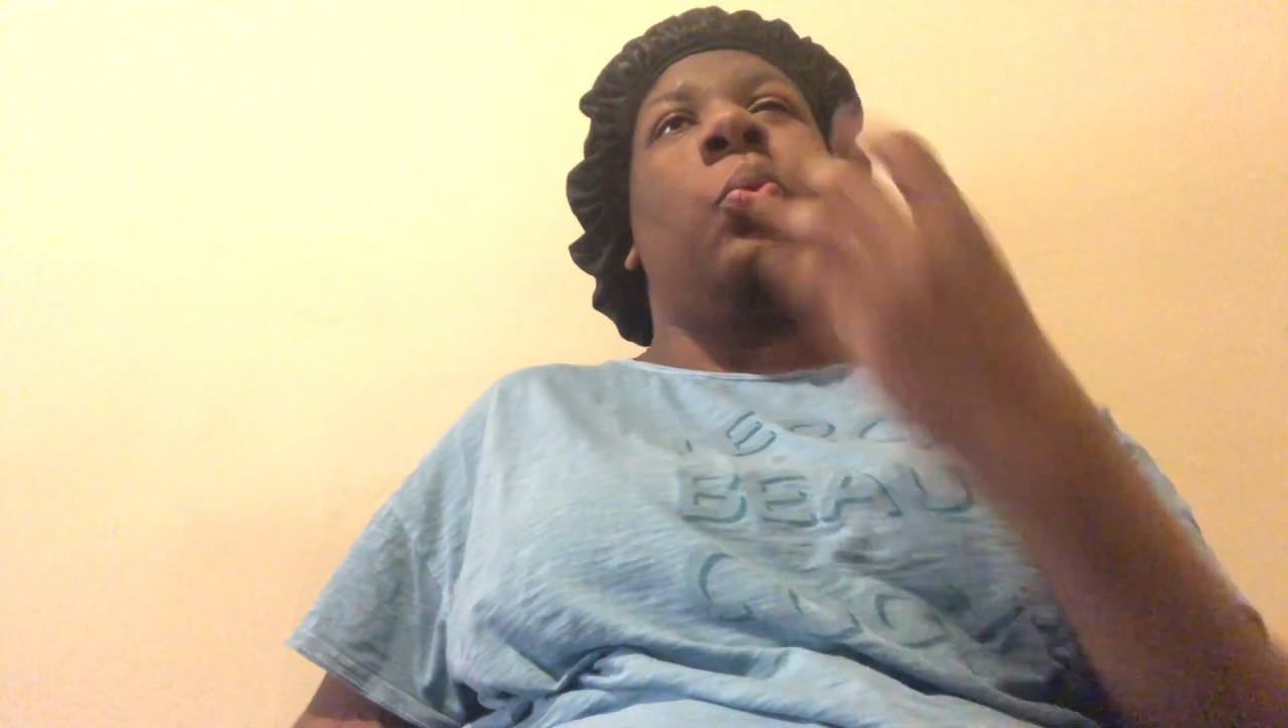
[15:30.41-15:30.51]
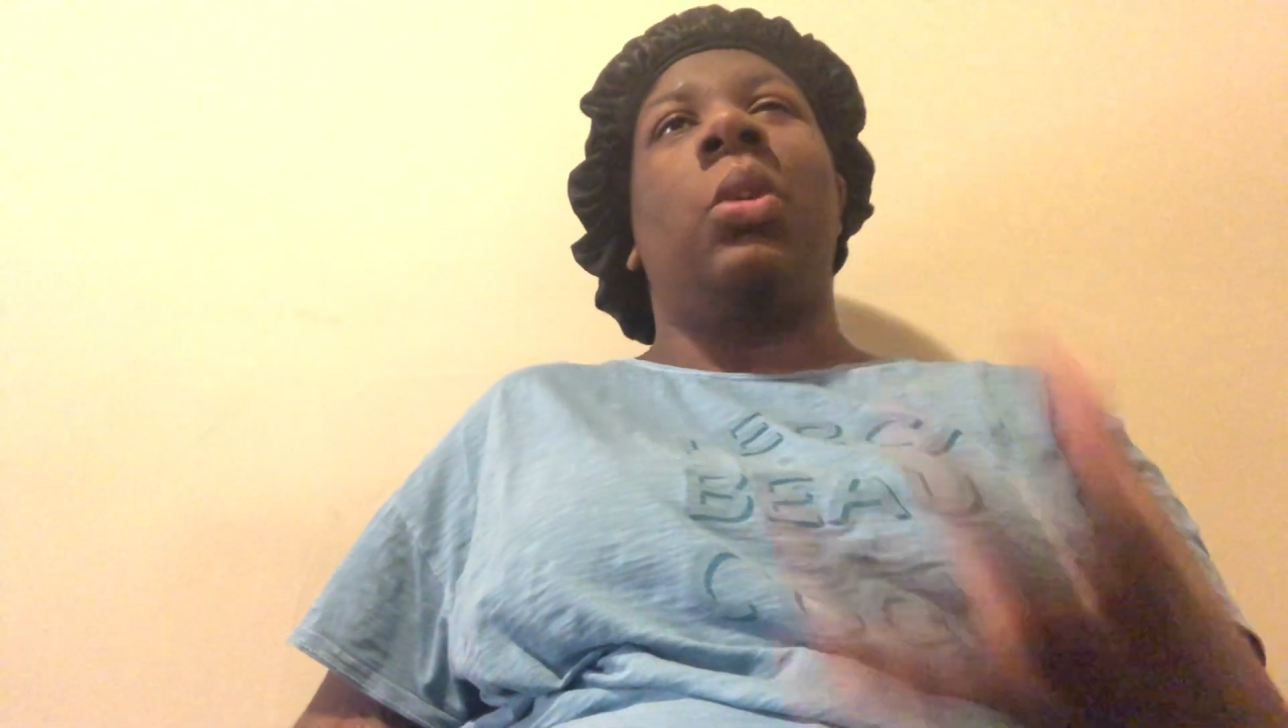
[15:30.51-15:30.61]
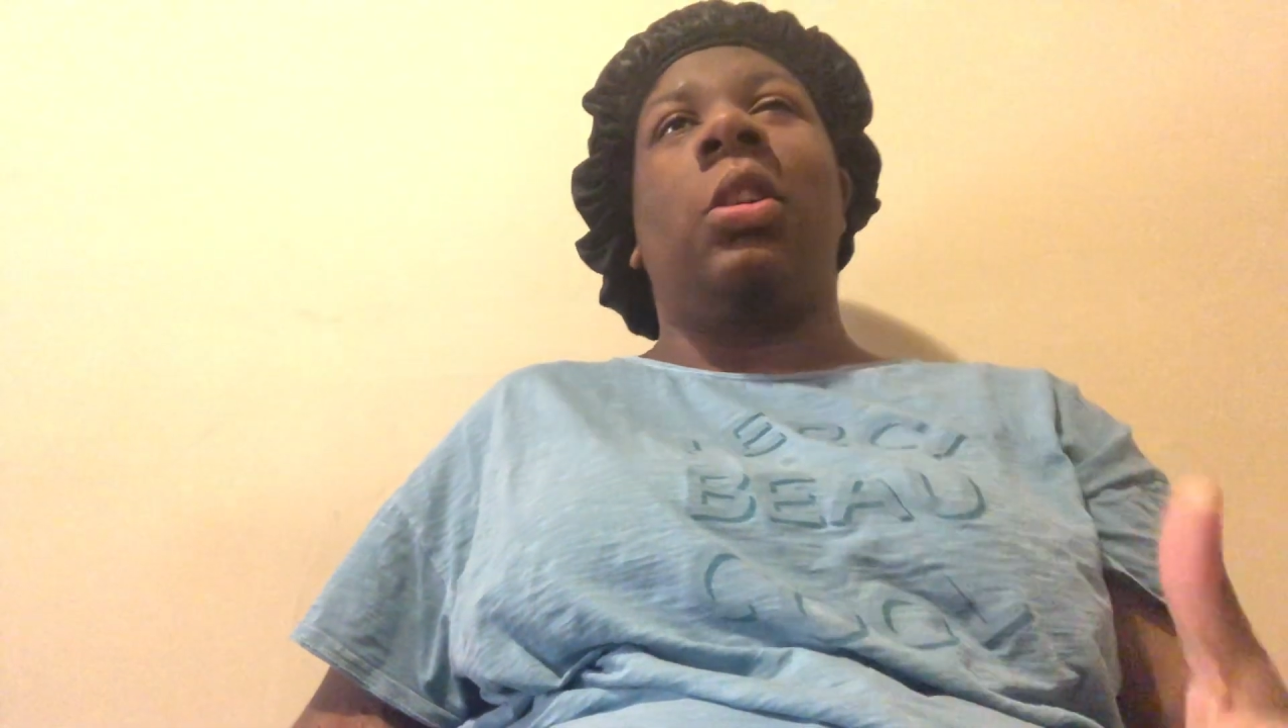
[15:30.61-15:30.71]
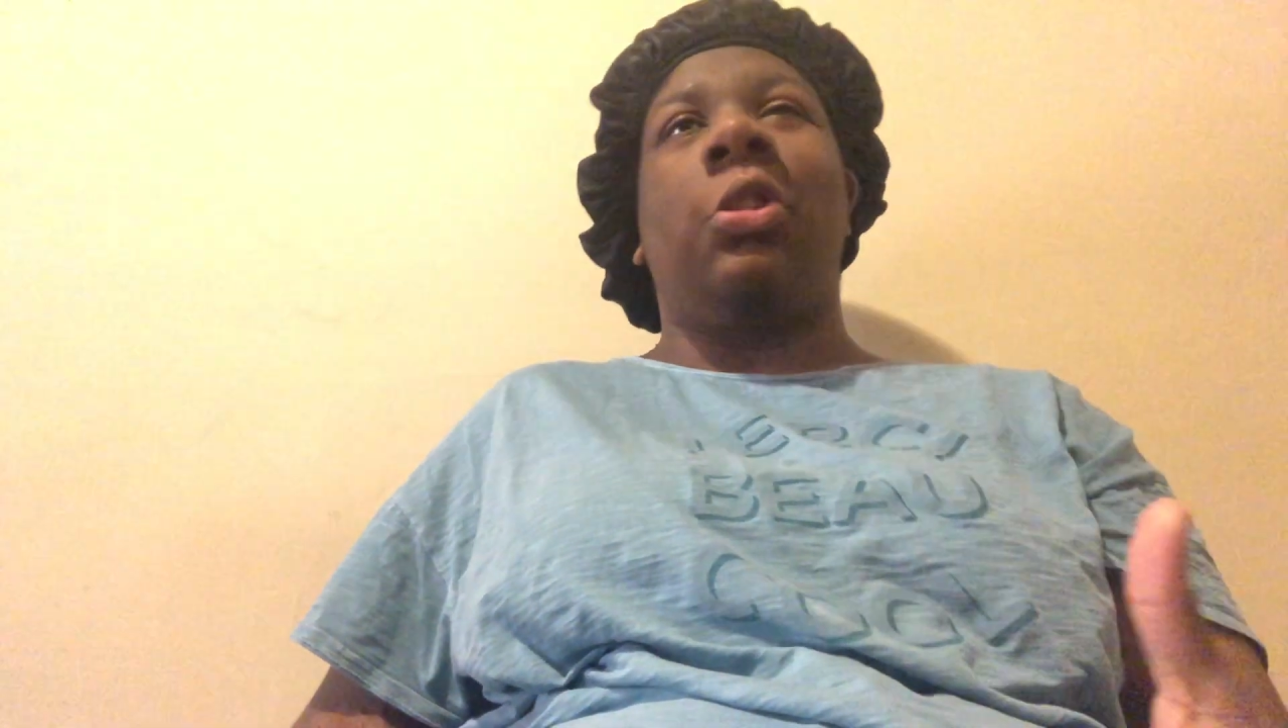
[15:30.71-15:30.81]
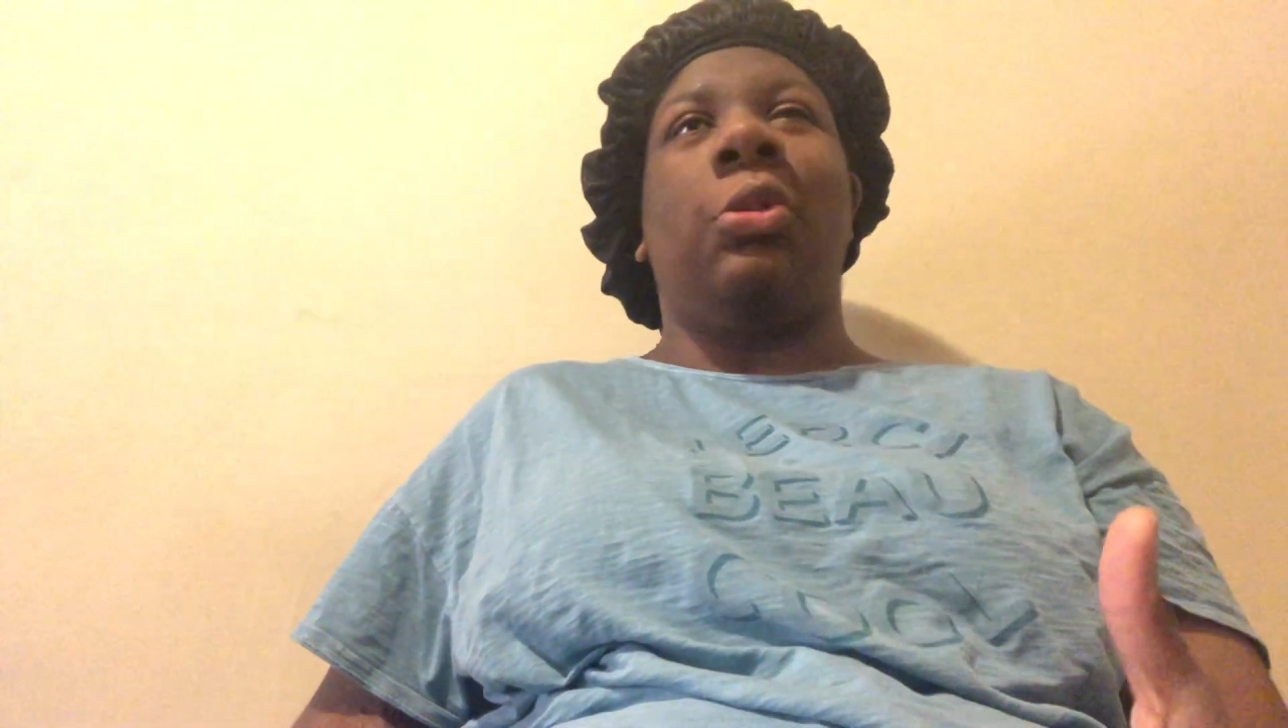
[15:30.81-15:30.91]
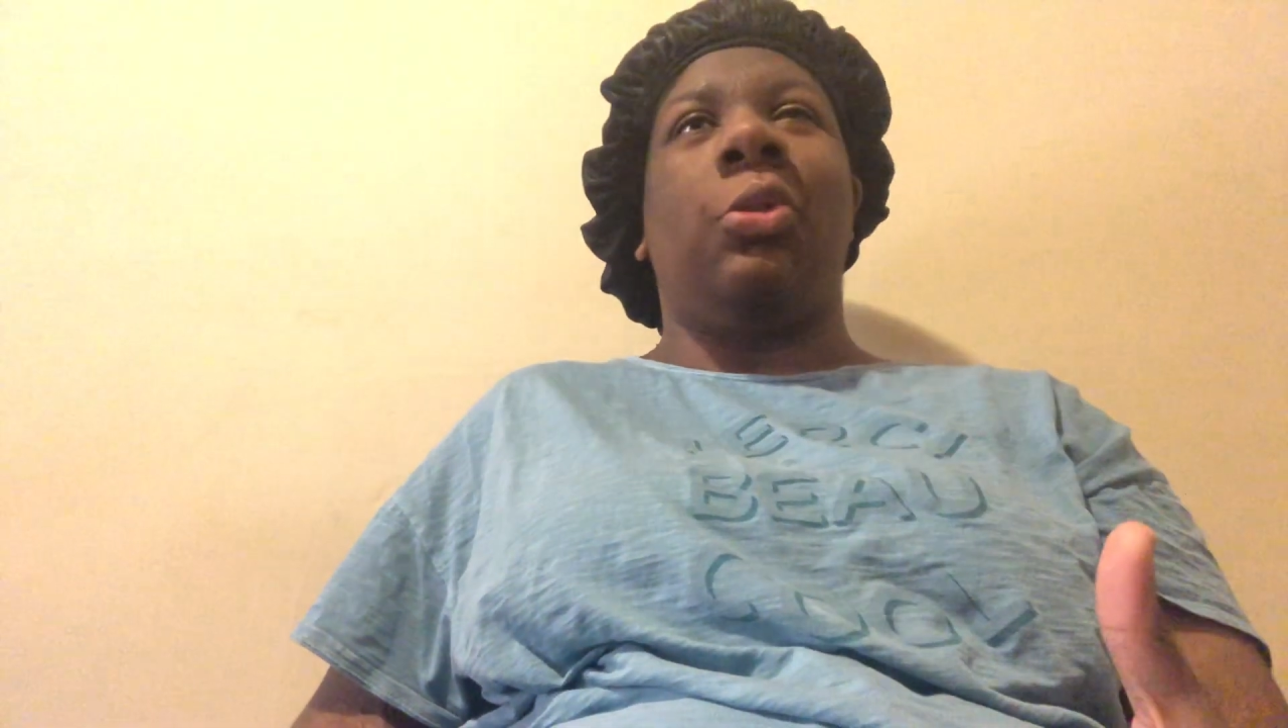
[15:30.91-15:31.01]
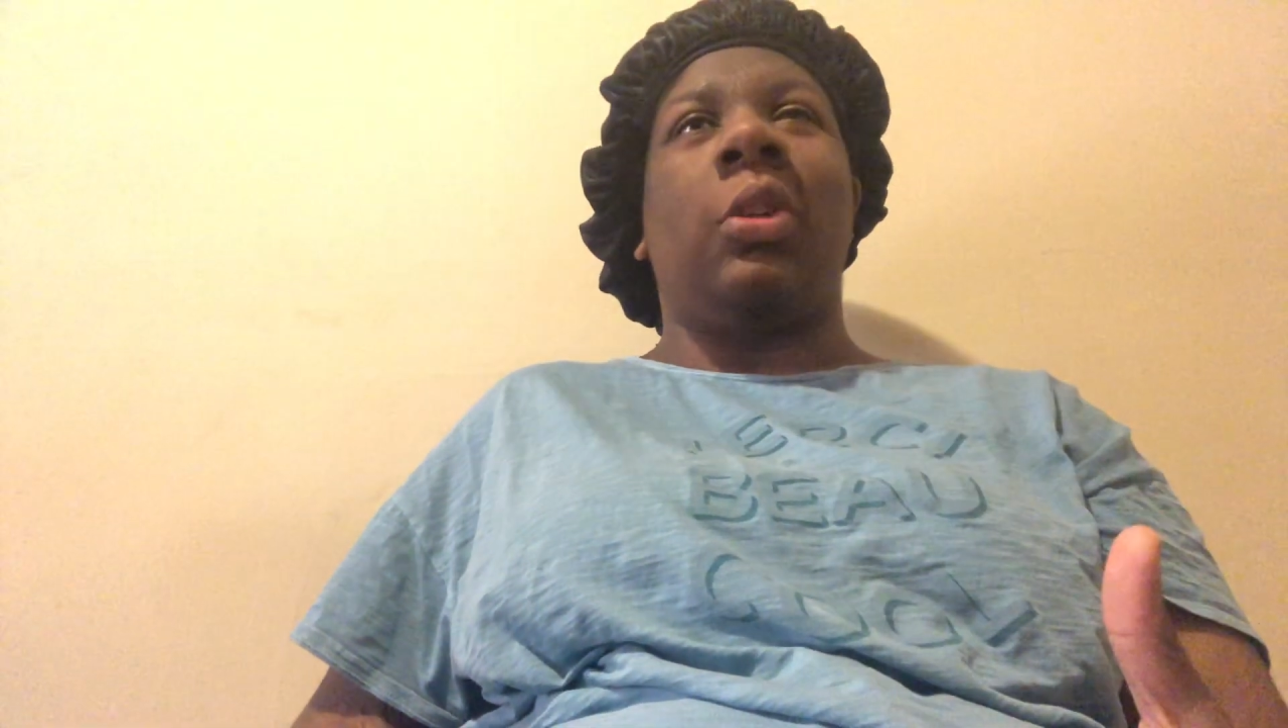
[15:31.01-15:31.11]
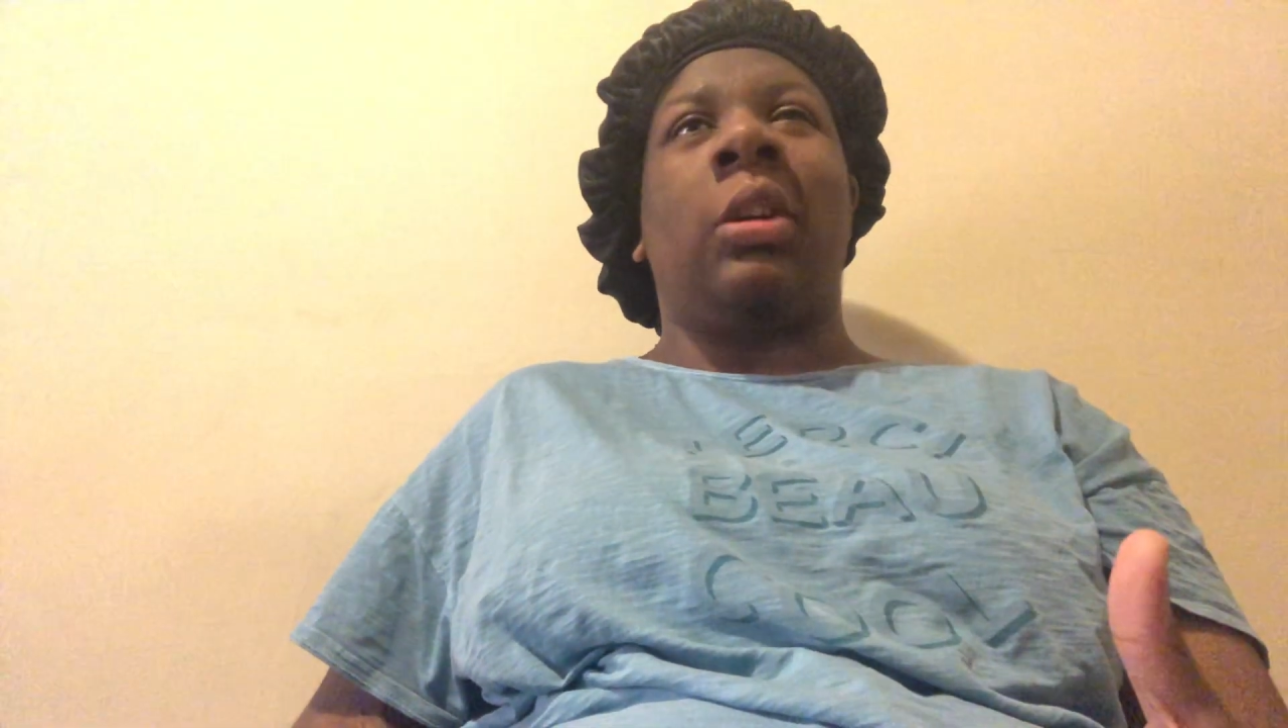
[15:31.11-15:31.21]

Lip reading: "What are you doing